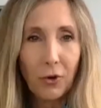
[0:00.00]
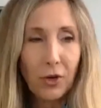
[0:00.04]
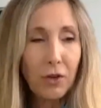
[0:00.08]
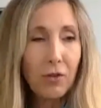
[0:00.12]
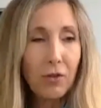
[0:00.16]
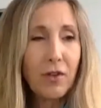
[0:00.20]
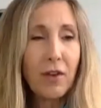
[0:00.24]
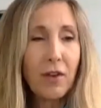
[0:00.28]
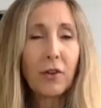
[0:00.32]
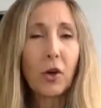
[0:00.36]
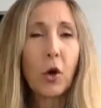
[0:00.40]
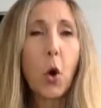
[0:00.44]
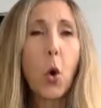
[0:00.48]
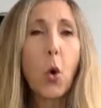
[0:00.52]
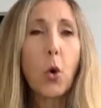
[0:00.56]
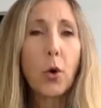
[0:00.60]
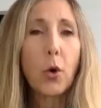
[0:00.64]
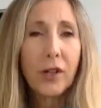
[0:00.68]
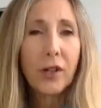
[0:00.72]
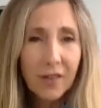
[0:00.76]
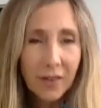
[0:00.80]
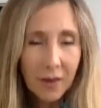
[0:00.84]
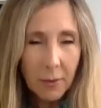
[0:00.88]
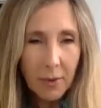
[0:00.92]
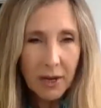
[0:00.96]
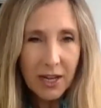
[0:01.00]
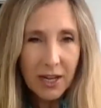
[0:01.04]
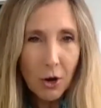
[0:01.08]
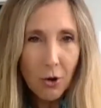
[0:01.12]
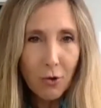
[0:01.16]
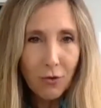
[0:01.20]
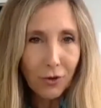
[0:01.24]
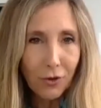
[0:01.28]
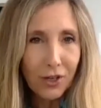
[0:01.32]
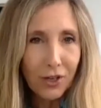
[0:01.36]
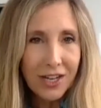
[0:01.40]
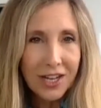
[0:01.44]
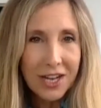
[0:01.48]
You've never courted somebody
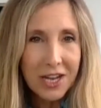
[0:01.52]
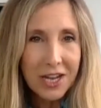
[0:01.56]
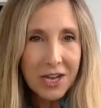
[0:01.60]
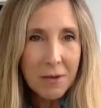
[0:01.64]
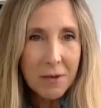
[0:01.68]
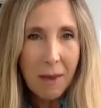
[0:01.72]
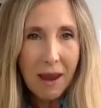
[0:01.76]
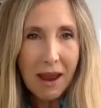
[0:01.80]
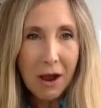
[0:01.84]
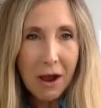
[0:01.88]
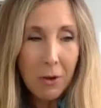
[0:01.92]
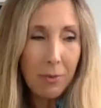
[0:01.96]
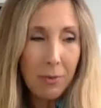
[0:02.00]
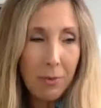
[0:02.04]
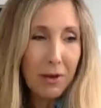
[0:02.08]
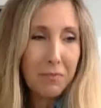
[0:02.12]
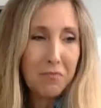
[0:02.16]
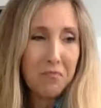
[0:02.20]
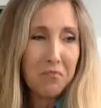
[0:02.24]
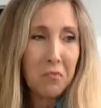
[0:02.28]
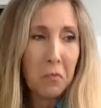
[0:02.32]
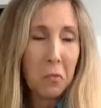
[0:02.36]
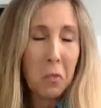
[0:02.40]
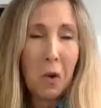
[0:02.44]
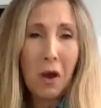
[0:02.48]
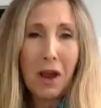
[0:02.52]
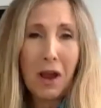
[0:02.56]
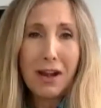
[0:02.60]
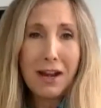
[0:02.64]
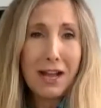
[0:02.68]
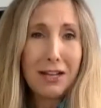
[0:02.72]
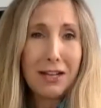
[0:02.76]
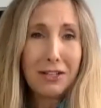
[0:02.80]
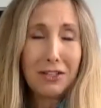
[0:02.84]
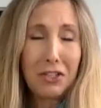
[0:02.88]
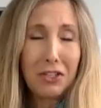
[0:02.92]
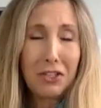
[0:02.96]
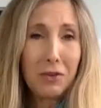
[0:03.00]
over email, but why
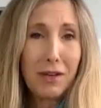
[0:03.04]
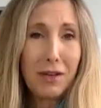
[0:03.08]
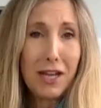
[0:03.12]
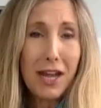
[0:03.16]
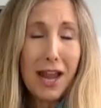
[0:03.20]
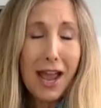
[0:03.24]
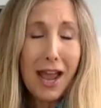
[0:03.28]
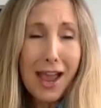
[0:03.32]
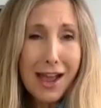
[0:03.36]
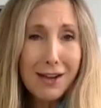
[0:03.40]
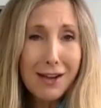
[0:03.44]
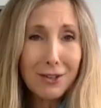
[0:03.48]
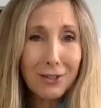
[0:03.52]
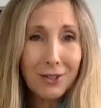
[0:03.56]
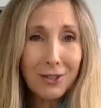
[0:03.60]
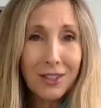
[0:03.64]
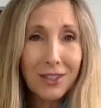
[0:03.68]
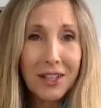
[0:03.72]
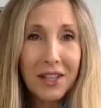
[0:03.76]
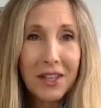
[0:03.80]
not do it now?